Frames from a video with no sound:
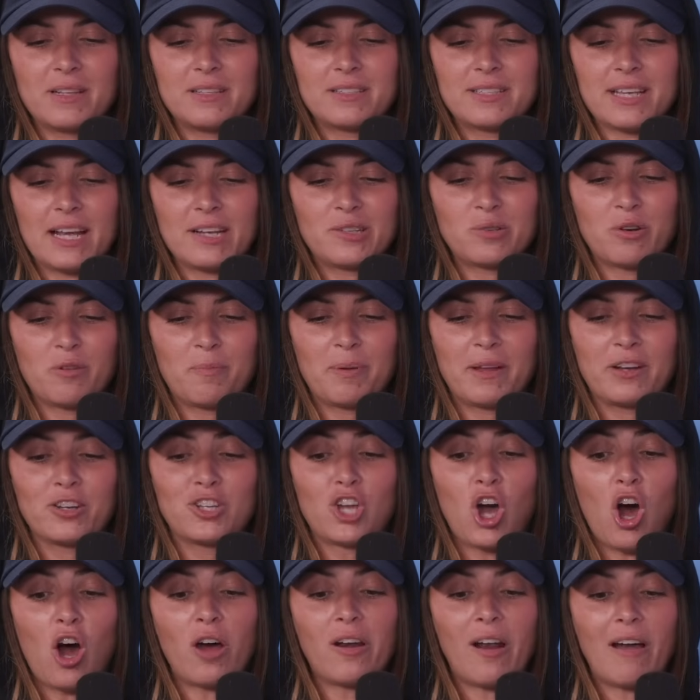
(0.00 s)
been said to have
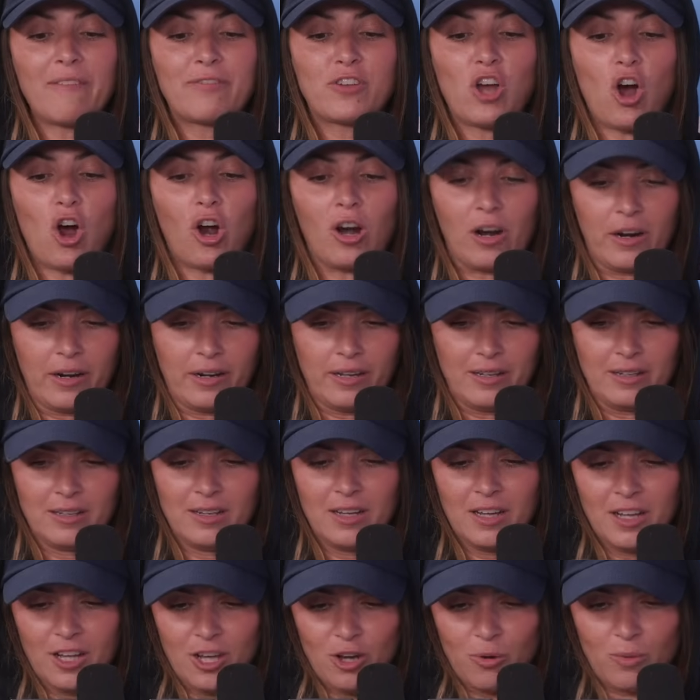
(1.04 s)
been caught off guard
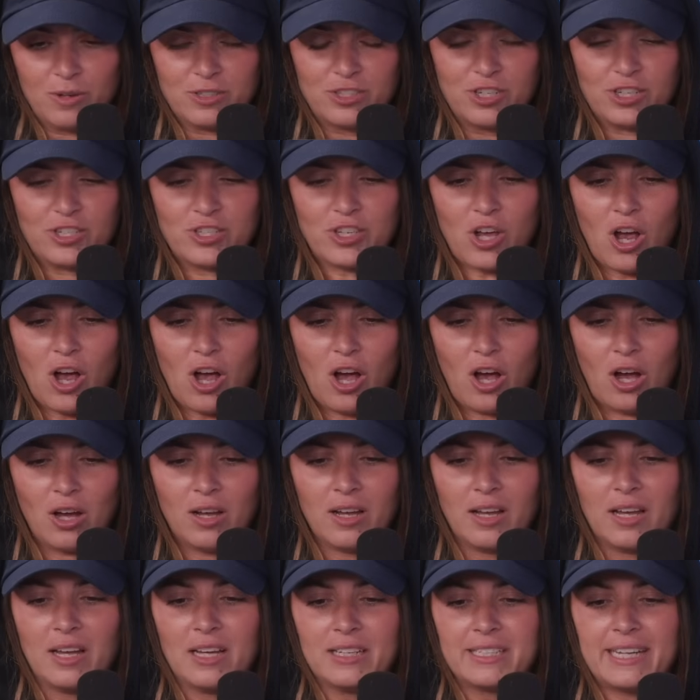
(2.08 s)
when she
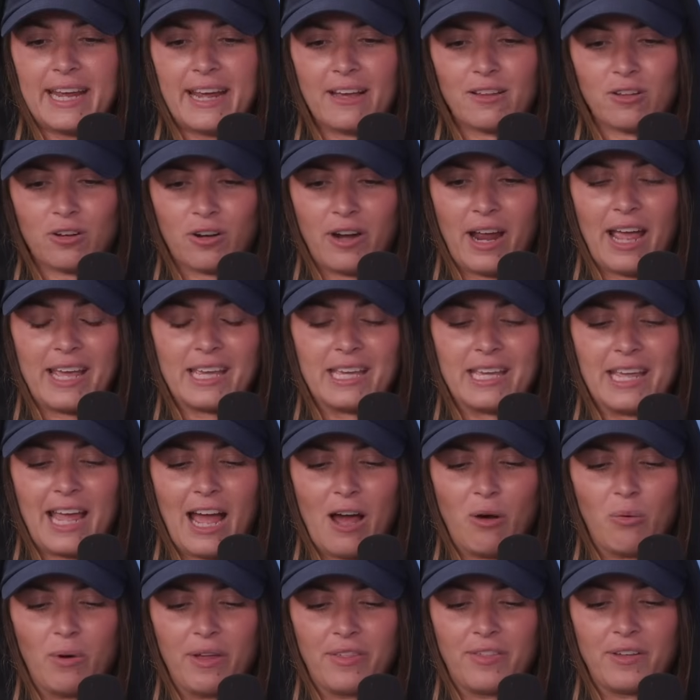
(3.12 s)
saw Taylor hanging
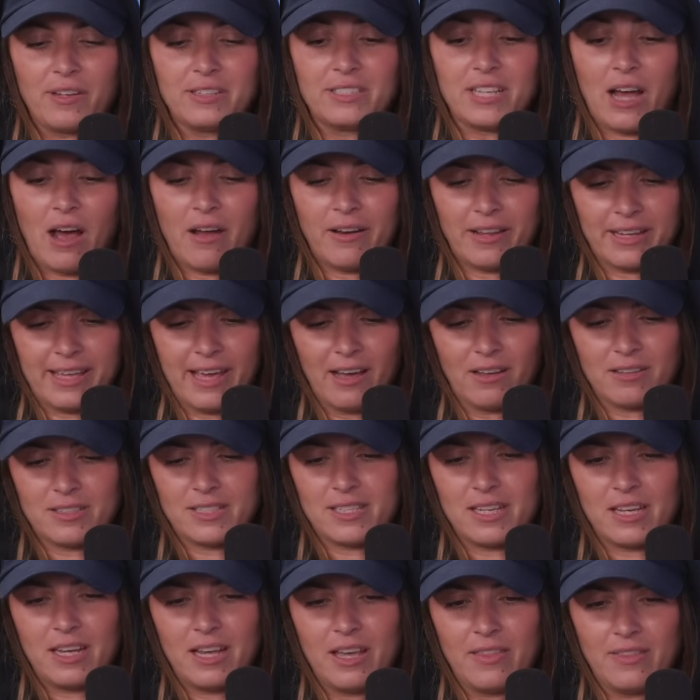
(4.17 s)
out with Donna
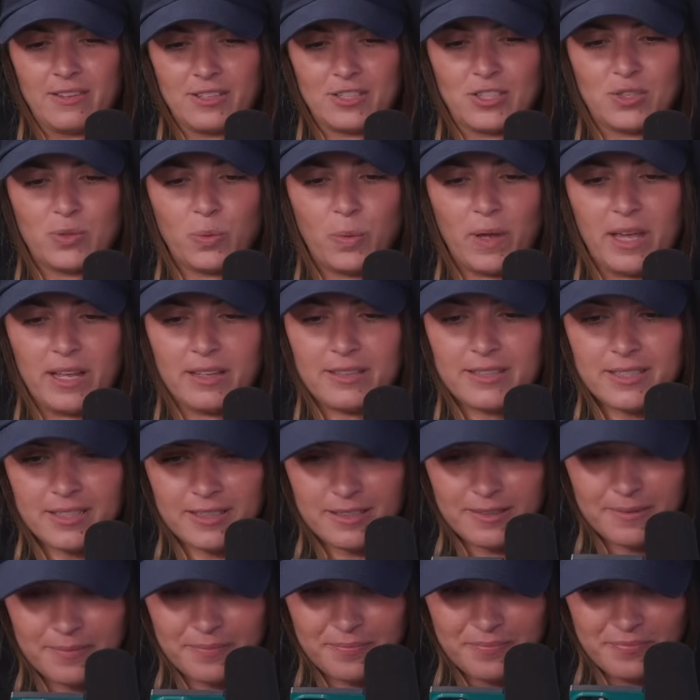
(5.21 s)
Kelce in the
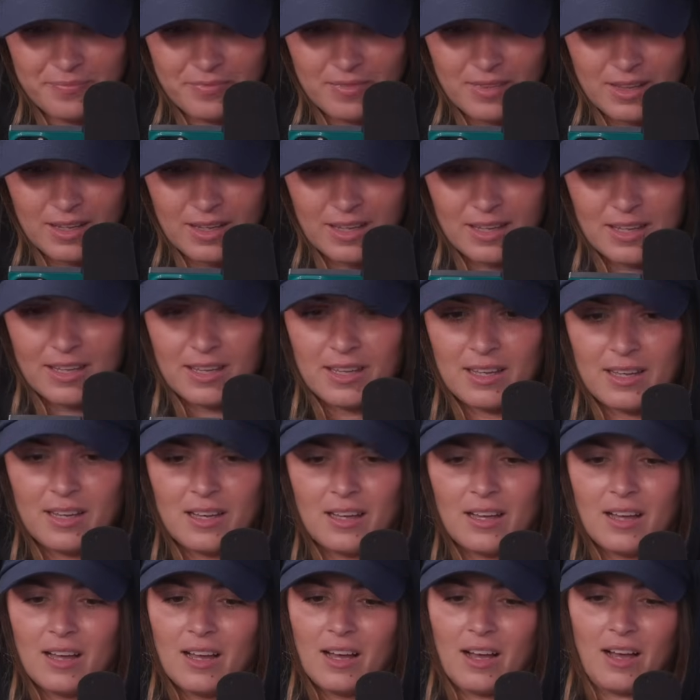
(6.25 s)
suite.
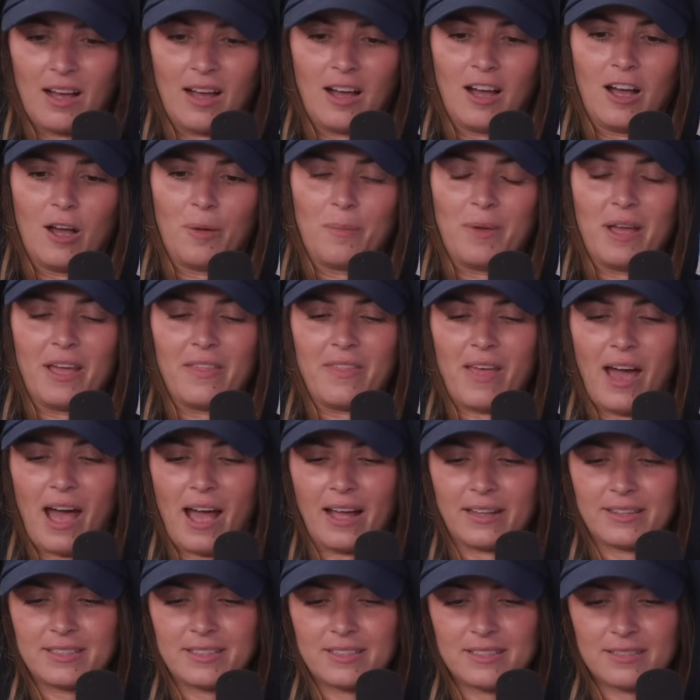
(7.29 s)
And
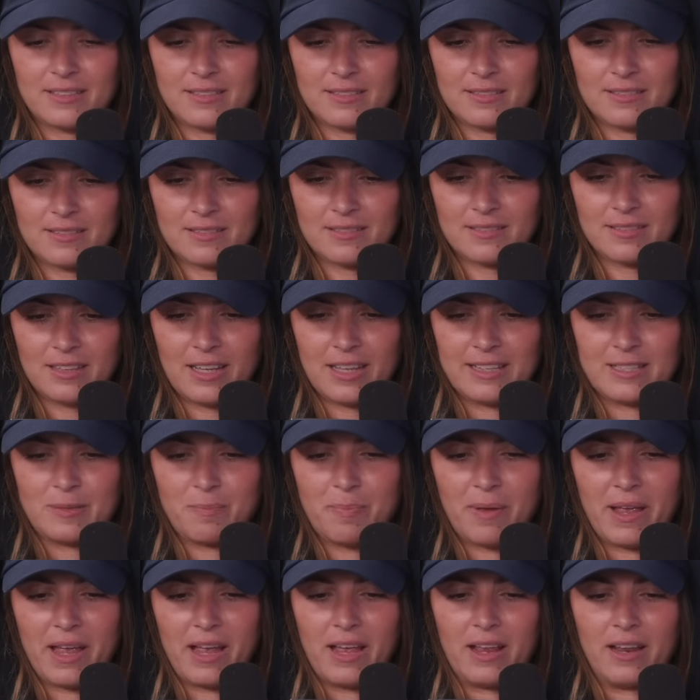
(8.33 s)
that's, it's
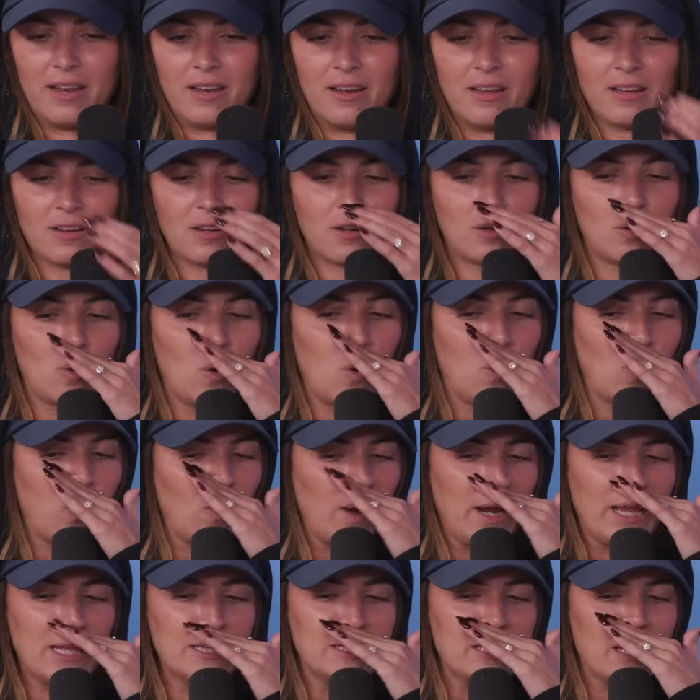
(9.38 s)
been
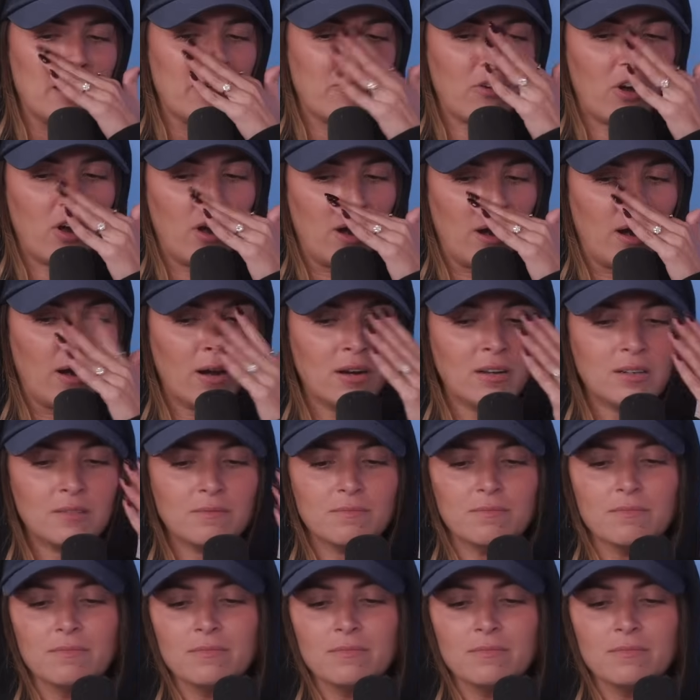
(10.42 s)
crazy of her.